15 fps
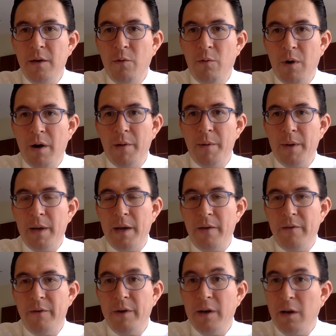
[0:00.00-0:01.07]
were
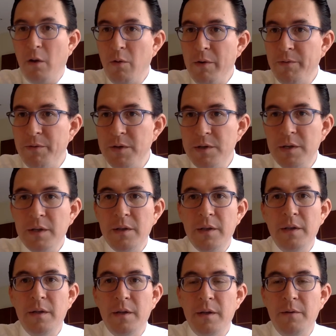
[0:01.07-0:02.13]
very low efficient
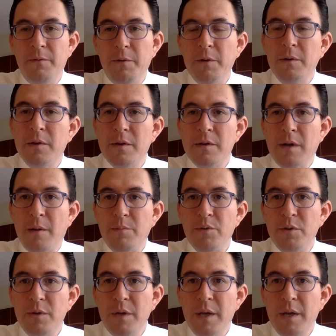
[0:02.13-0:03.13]
in fuel consumption,